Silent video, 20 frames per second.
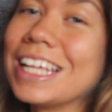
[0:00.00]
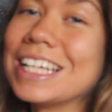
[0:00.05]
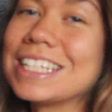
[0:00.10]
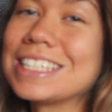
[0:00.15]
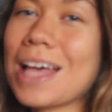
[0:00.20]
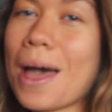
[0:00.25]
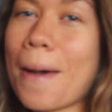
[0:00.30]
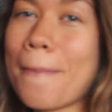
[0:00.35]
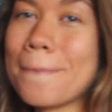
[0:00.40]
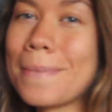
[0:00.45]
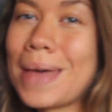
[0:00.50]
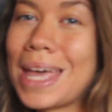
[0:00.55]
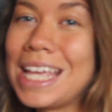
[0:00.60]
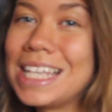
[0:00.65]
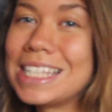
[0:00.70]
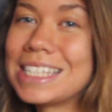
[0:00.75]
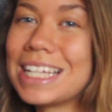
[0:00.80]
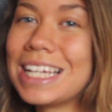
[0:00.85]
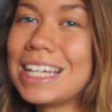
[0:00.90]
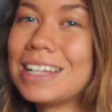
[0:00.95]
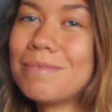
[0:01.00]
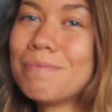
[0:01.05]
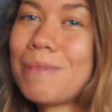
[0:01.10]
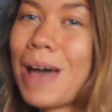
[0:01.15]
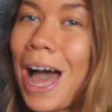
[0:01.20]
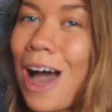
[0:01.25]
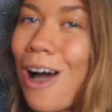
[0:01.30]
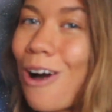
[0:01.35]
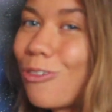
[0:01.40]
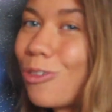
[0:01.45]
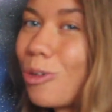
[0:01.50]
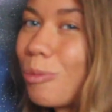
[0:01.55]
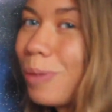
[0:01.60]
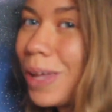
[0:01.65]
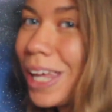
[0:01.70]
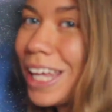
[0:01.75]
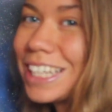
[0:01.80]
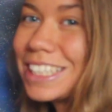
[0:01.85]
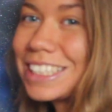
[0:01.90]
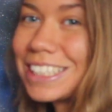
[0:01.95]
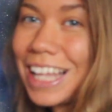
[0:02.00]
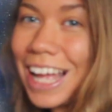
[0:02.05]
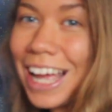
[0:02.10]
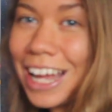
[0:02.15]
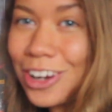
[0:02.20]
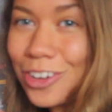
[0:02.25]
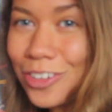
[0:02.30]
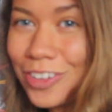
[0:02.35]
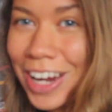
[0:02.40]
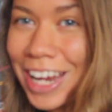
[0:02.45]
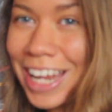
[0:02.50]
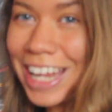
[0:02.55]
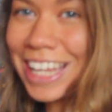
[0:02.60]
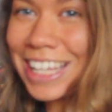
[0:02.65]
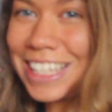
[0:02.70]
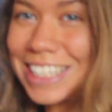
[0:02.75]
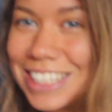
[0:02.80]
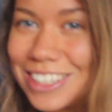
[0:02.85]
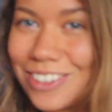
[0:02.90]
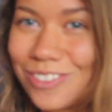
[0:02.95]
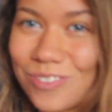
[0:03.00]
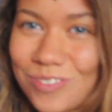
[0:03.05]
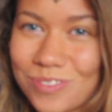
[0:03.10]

this amazing powerful piece that I created.